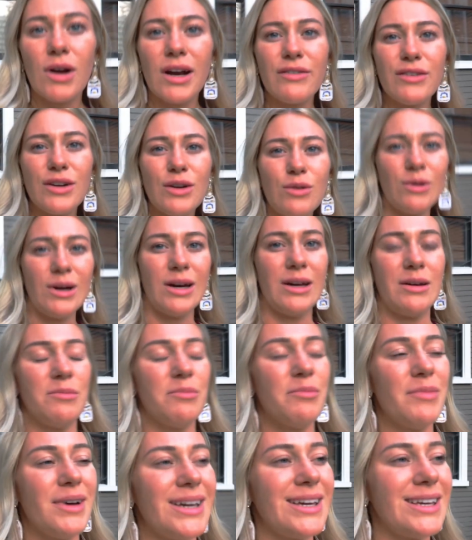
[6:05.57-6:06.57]
whatever you
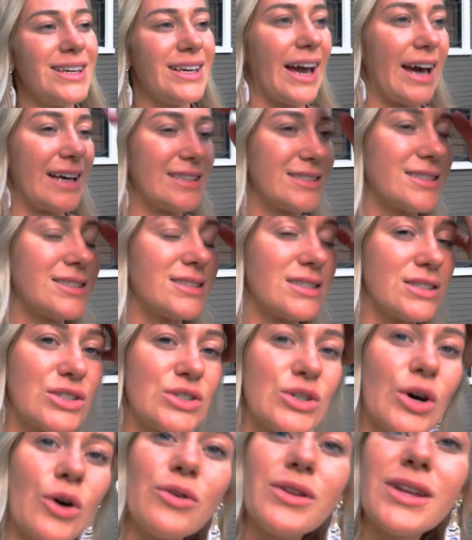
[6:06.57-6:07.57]
want. But yes,
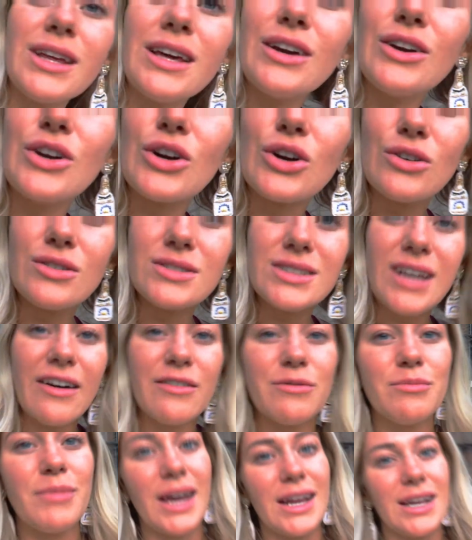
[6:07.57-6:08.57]
so the girls
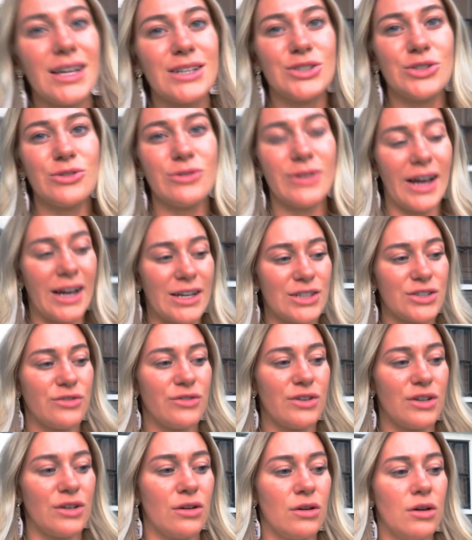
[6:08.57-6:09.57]
have made it to
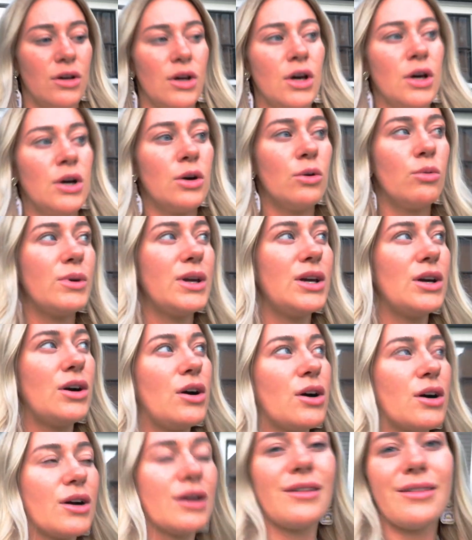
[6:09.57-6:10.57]
Nashville. We
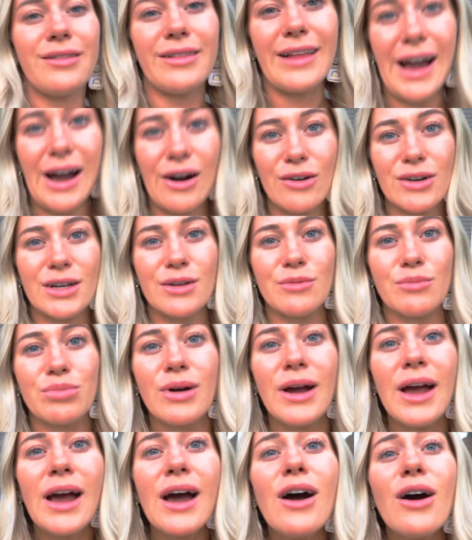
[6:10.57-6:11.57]
are loud and
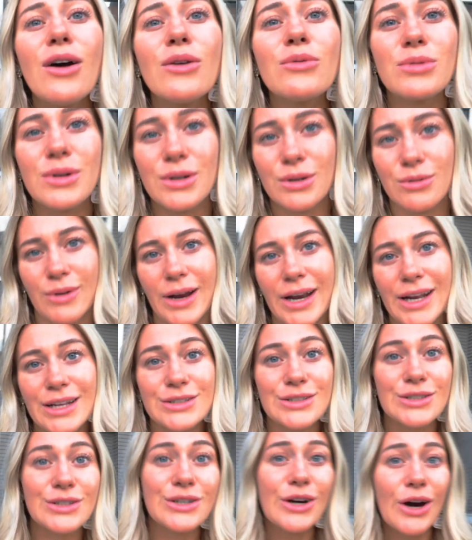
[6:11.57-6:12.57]
proud. We're ready
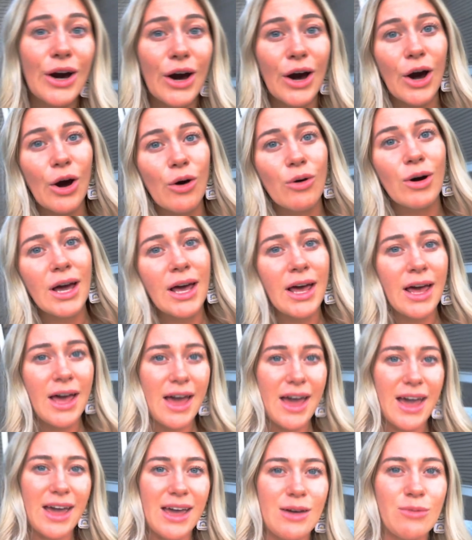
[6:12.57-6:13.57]
to go
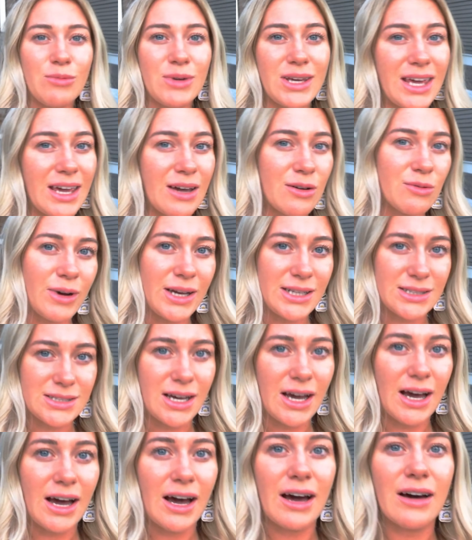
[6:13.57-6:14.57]
and we can't wait to
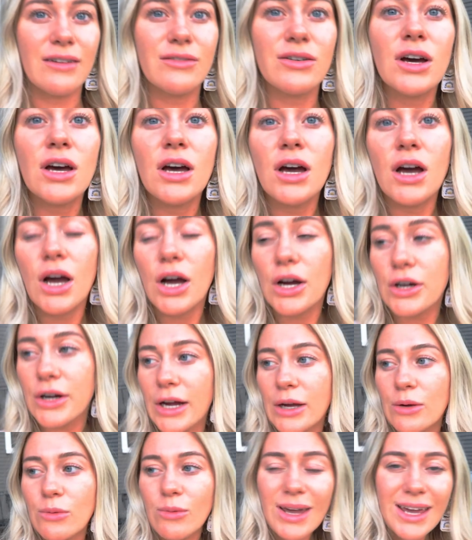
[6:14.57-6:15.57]
have a
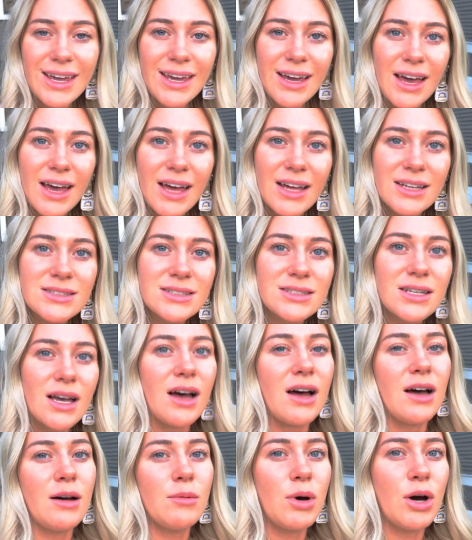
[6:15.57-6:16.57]
great weekend.
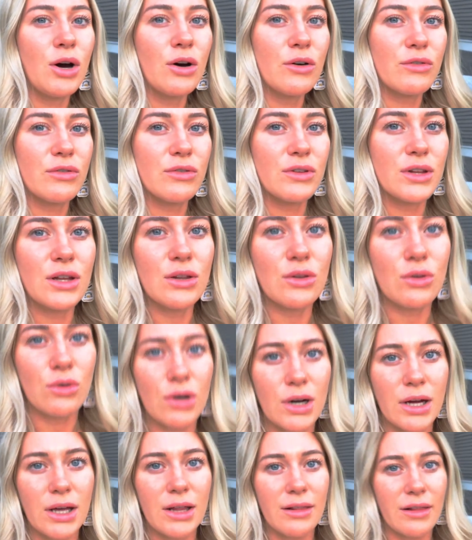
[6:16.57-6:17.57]
Um, hopefully
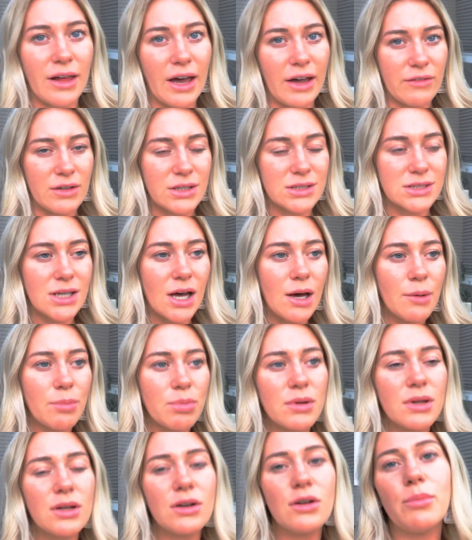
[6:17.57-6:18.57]
Lauren livens up
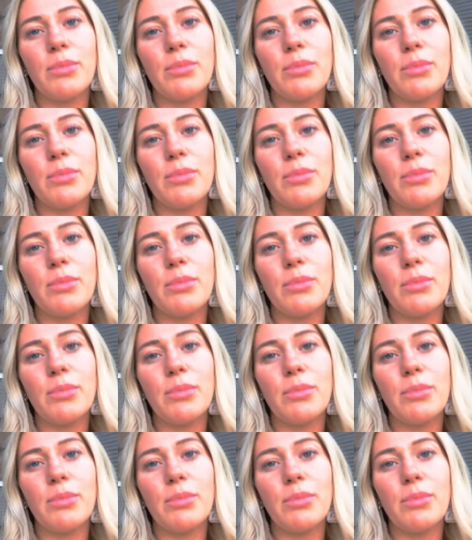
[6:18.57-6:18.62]
a little